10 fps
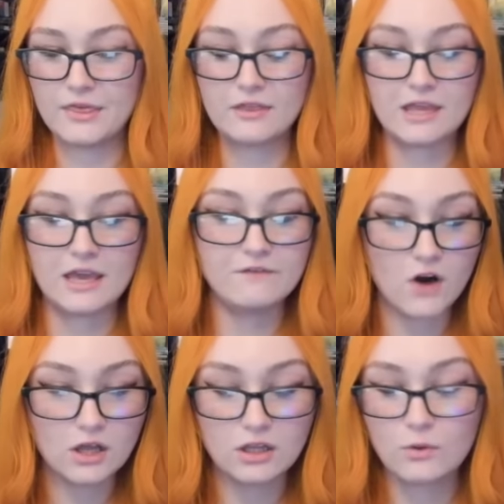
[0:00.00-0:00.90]
that they
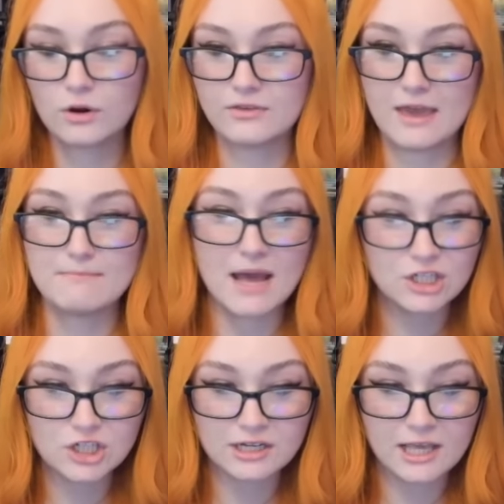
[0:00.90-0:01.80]
follow or they
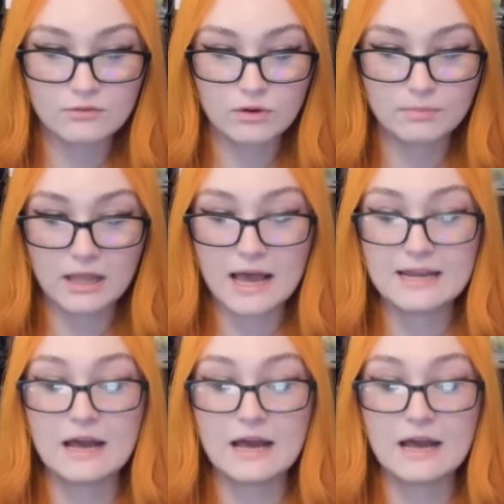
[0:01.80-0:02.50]
mention can reply.